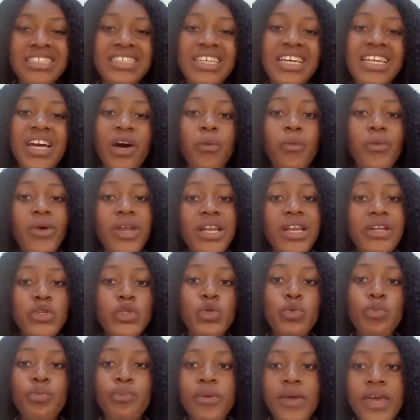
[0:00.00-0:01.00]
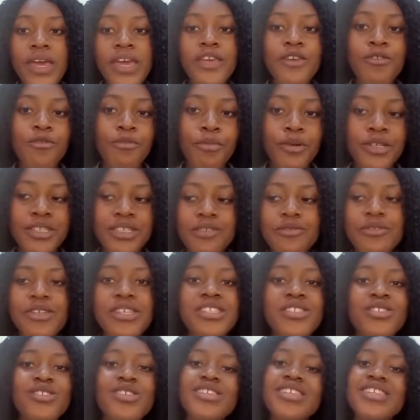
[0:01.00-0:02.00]
that are willing to pay you. But the
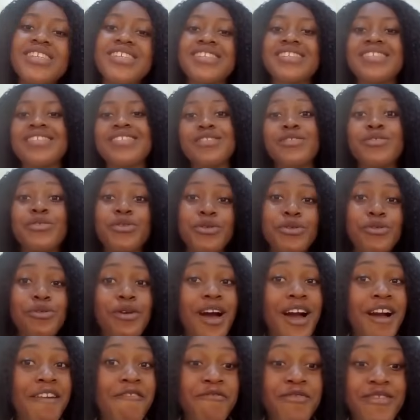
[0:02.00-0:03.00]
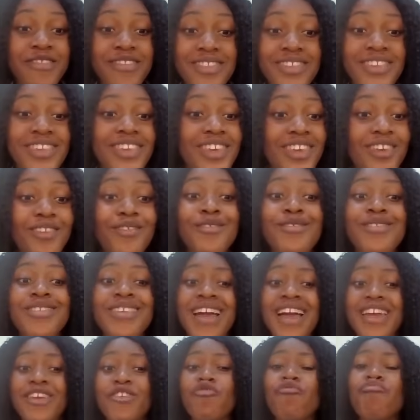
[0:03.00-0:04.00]
question is, do you have the skills?
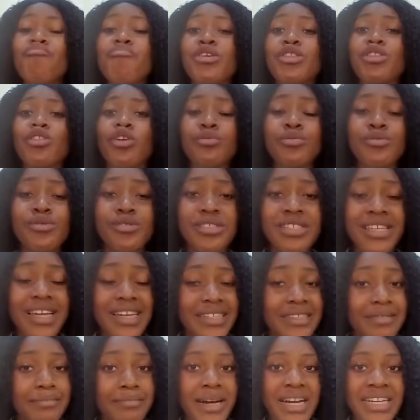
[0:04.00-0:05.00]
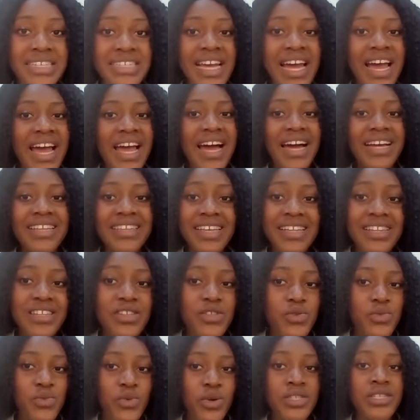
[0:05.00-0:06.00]
Can you meet up to their demand? And that
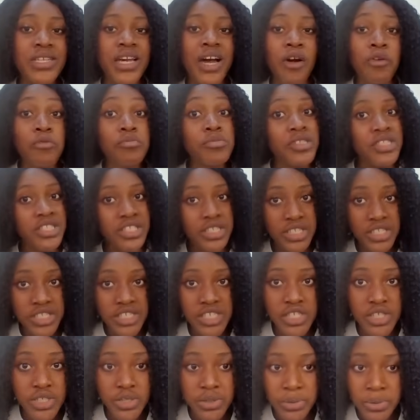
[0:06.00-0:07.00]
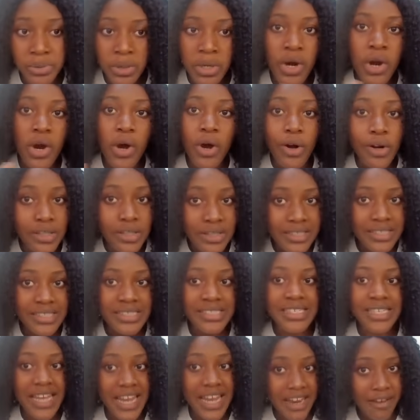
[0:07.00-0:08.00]
is what I'll be teaching you on
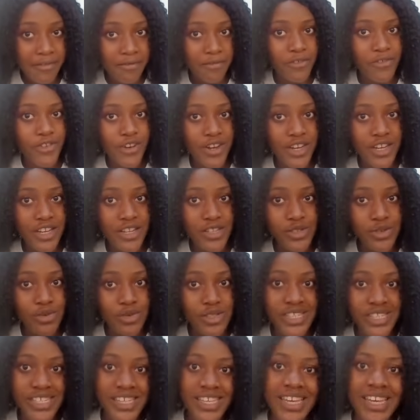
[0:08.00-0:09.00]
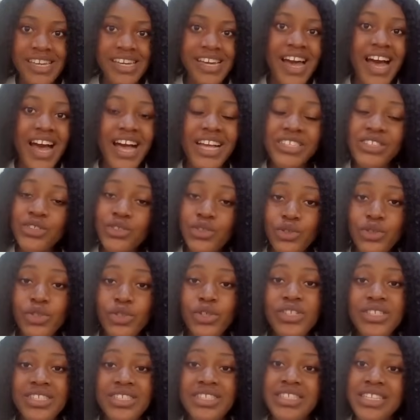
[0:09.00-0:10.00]
this live training today. And you
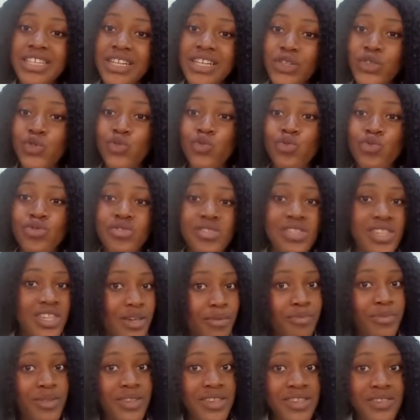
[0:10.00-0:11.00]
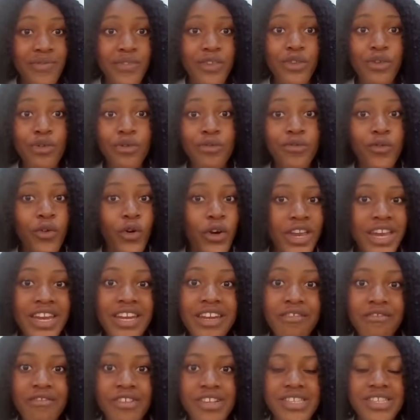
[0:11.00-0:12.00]
don't need to skip this video for
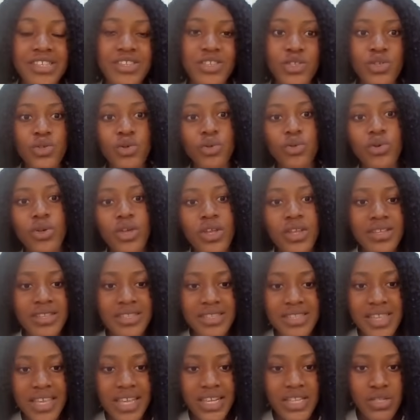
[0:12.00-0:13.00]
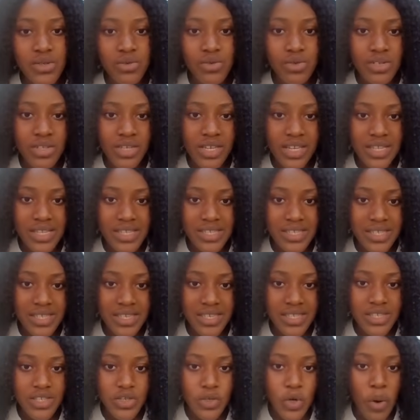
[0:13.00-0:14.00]
any reason. So stay tuned. You can
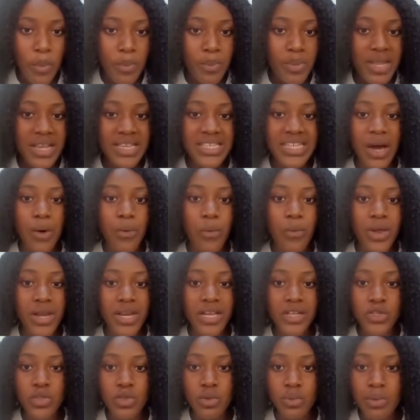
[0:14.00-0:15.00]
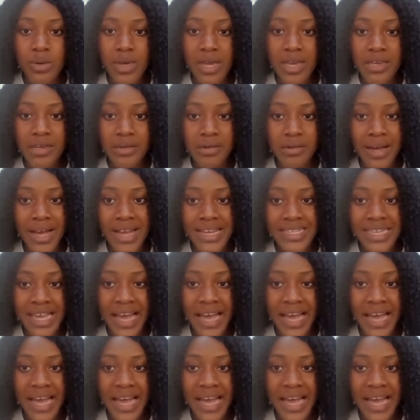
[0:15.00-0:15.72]
see these companies are willing to pay you as